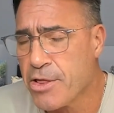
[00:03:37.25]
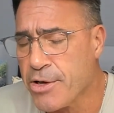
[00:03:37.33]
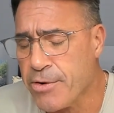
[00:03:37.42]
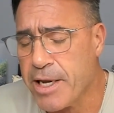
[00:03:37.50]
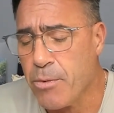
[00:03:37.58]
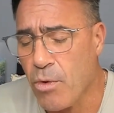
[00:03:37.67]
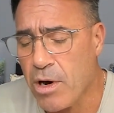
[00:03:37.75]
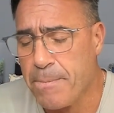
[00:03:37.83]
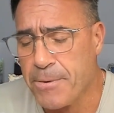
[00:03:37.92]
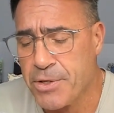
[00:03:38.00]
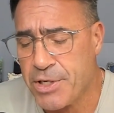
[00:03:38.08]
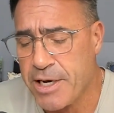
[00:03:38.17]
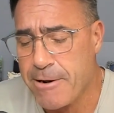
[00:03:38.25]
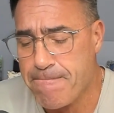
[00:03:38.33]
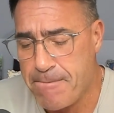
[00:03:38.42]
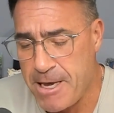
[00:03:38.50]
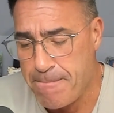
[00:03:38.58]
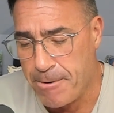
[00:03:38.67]
31%
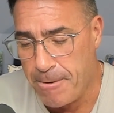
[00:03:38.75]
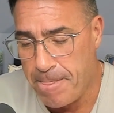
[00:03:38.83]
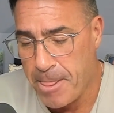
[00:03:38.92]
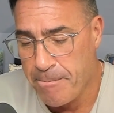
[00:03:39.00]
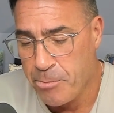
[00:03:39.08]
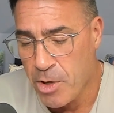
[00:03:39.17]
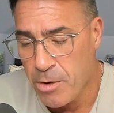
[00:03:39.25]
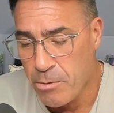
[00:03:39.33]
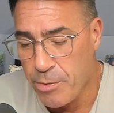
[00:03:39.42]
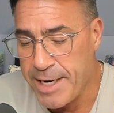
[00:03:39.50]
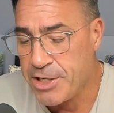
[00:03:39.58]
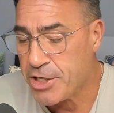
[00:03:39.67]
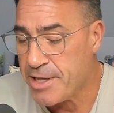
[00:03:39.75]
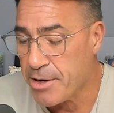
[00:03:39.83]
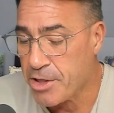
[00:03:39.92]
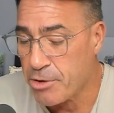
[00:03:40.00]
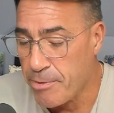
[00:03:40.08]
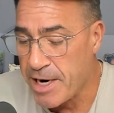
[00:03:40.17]
of people reach
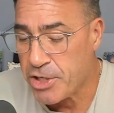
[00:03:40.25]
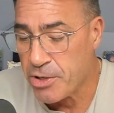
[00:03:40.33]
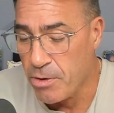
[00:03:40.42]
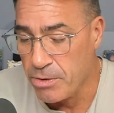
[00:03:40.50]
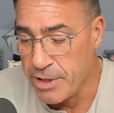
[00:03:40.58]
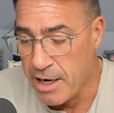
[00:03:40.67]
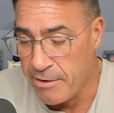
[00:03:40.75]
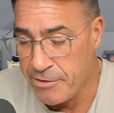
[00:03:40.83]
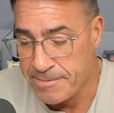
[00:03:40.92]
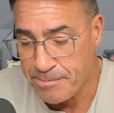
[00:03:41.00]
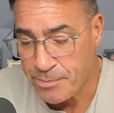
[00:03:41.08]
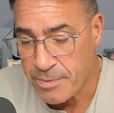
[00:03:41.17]
their threshold of